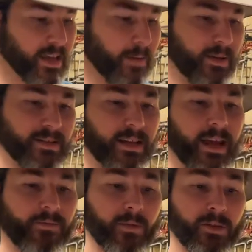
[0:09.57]
came in
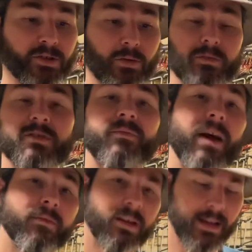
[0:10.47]
today from the Turtle
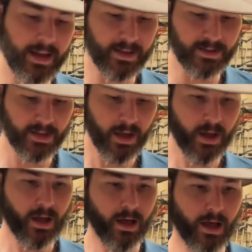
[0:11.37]
Survival Alliance,
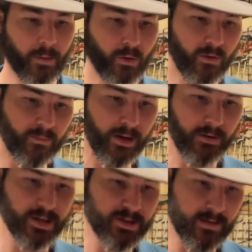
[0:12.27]
um, who have been
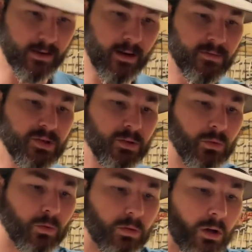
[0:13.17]
gracious enough
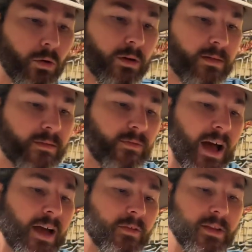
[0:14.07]
to loan us
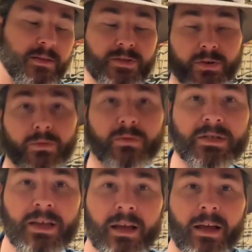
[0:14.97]
five of these
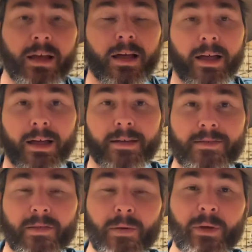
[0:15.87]
turtles uh,
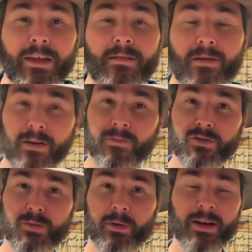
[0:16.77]
so that we can start a
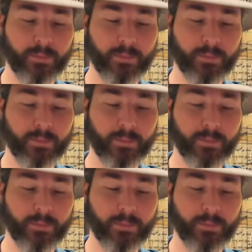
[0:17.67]
future breeding